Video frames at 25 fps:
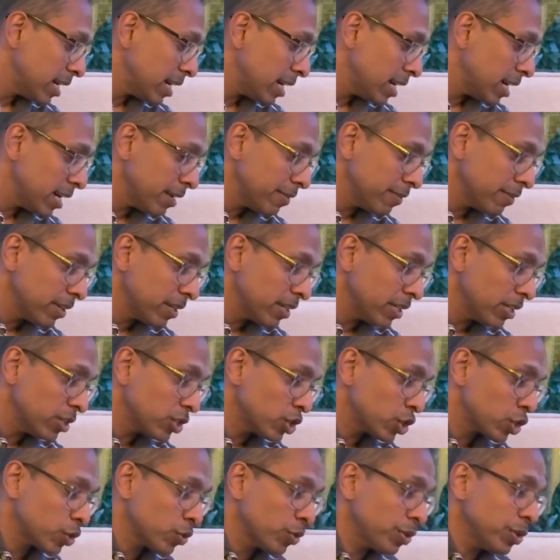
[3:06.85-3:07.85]
will
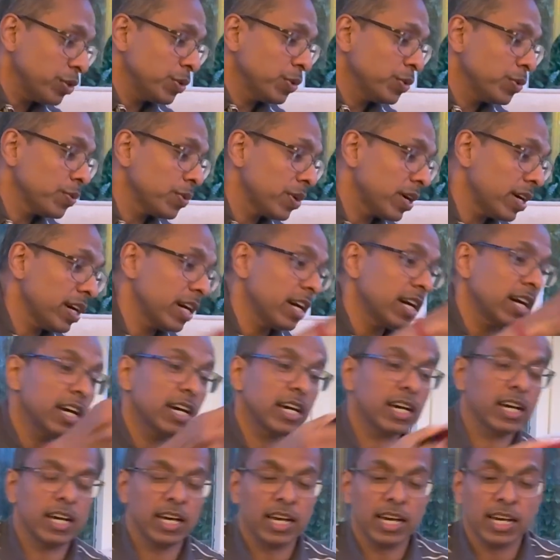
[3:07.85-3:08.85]
show you
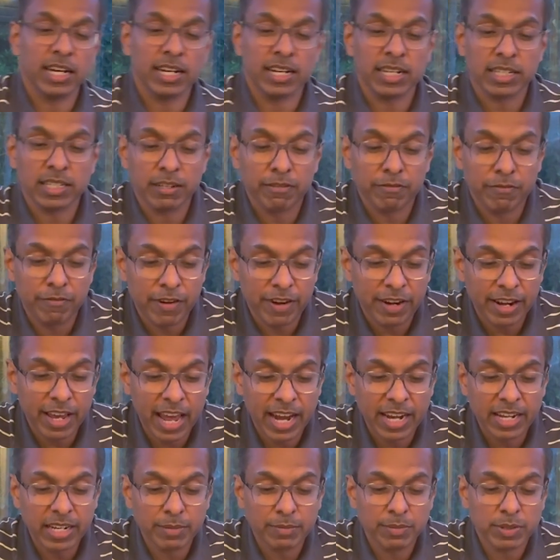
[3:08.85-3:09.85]
another very
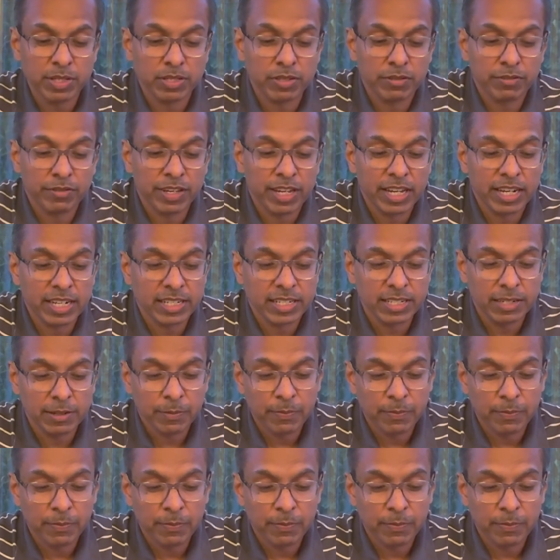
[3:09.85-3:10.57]
handy piece of kit,